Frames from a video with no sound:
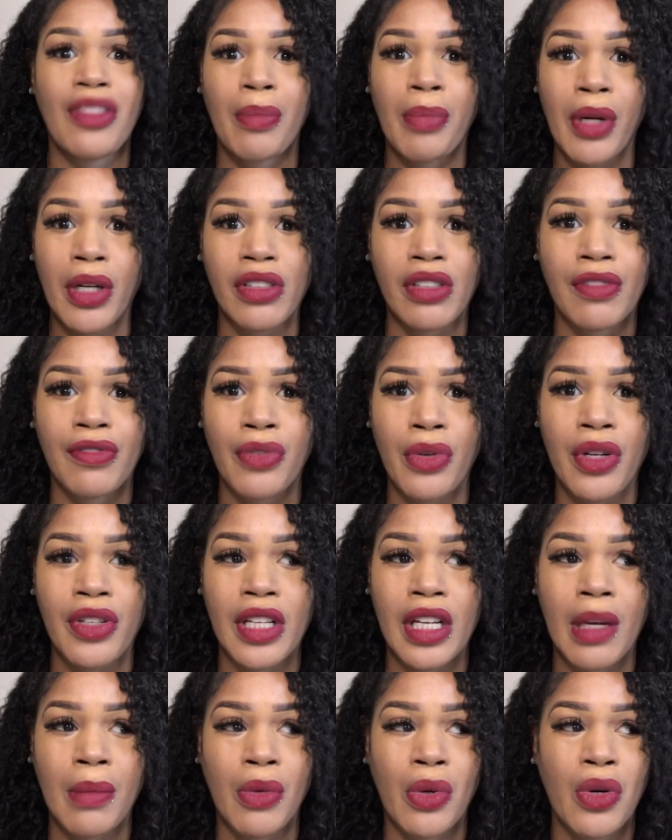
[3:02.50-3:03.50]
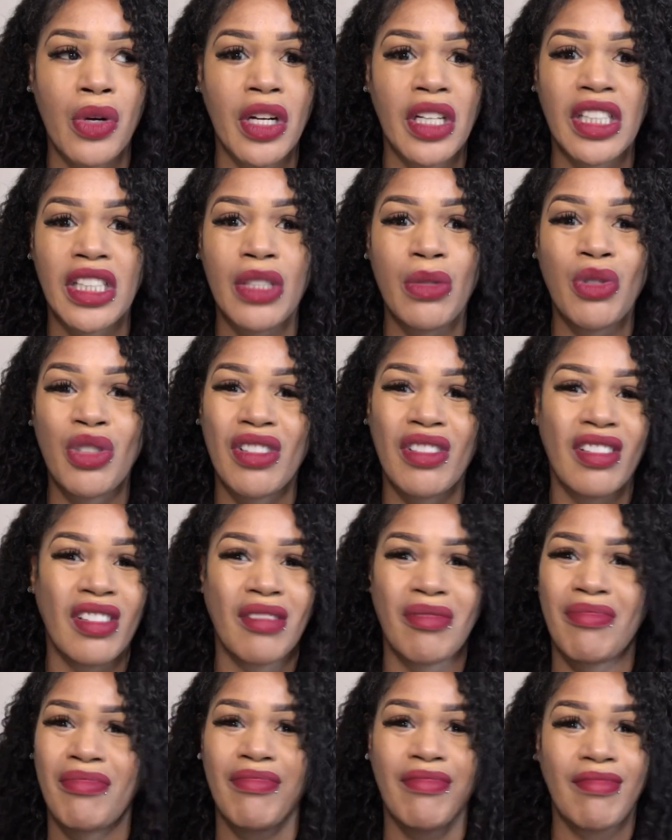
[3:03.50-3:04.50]
the person for them, or you just,
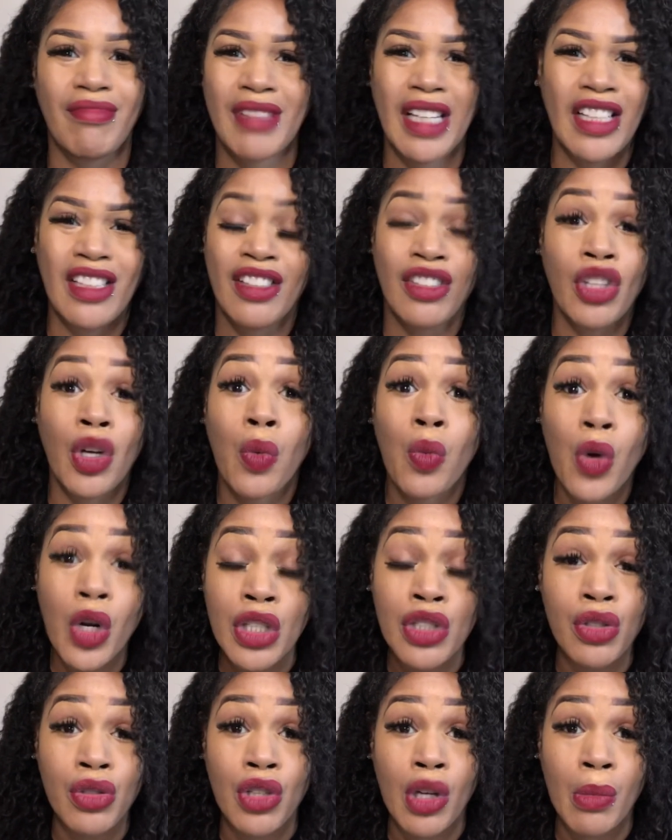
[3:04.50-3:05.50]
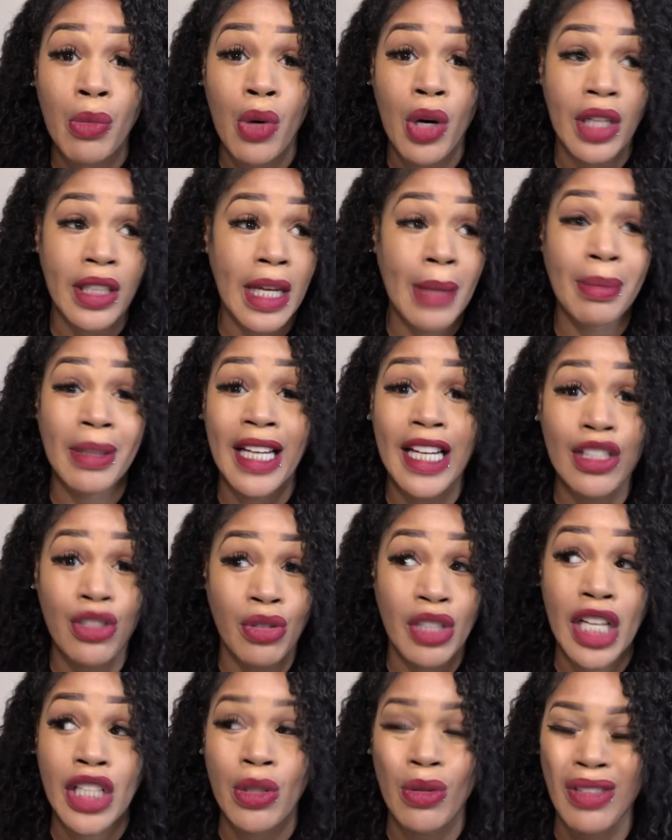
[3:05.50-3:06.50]
they just don't want you no more. They played you,
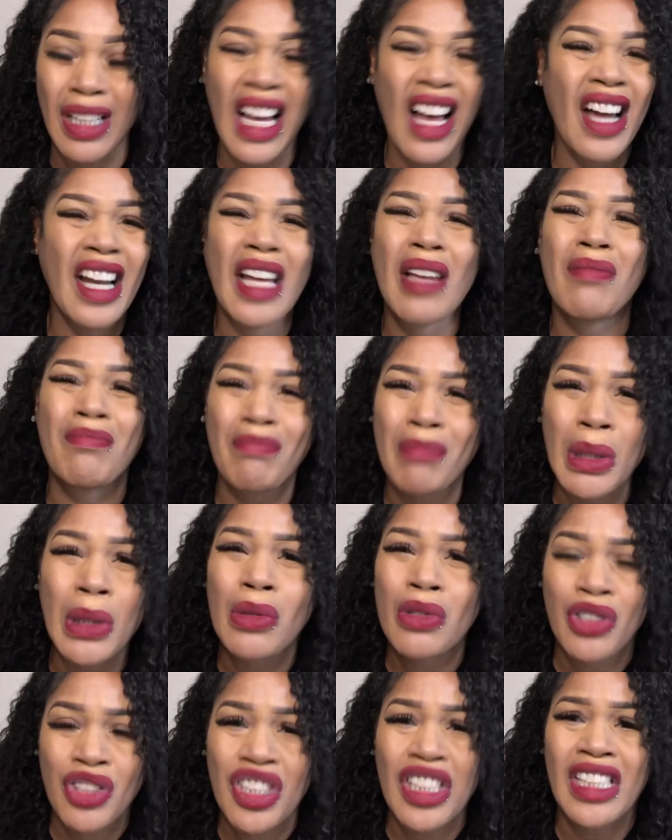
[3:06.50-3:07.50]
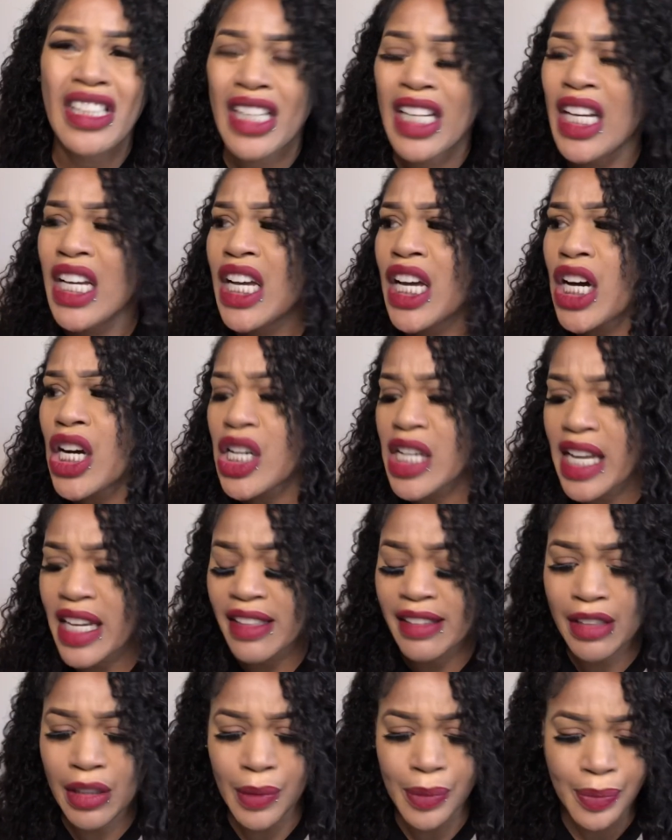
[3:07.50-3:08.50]
they used all that bullshit. Okay,
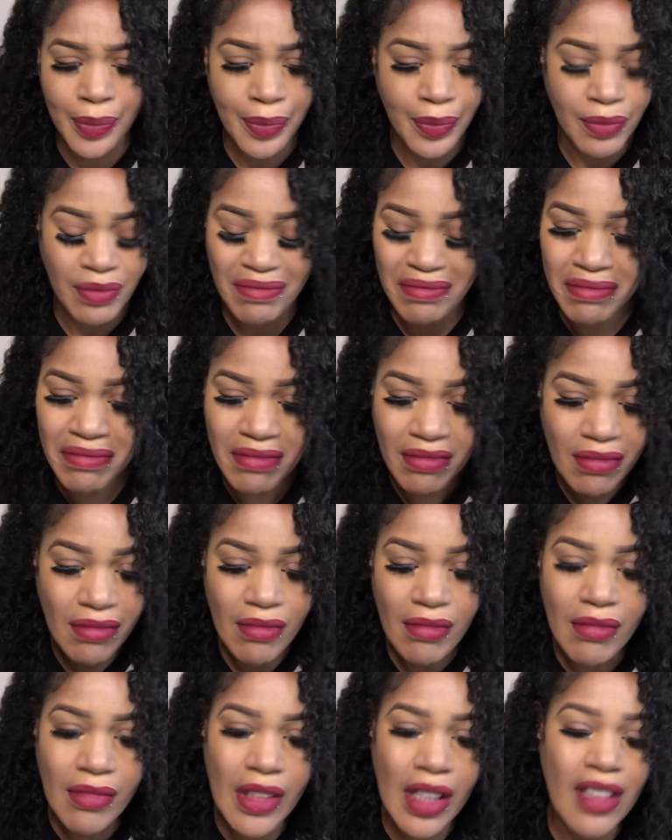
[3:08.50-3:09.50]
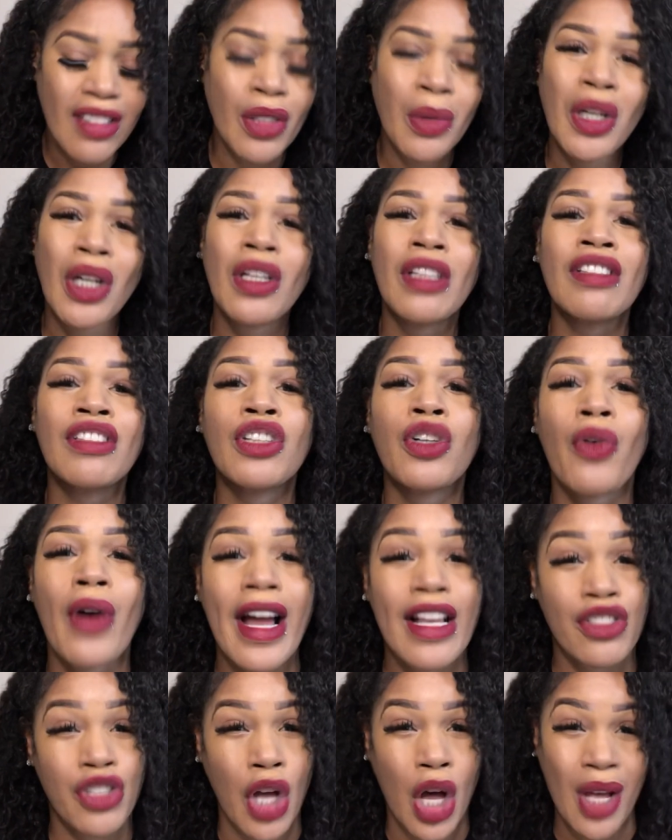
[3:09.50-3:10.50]
so we're gonna
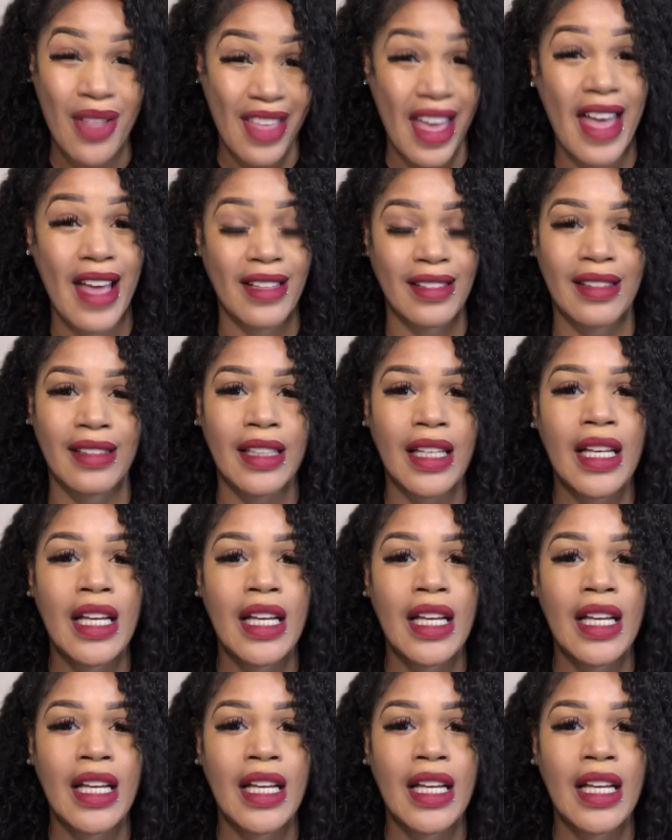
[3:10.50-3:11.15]
scratch all that.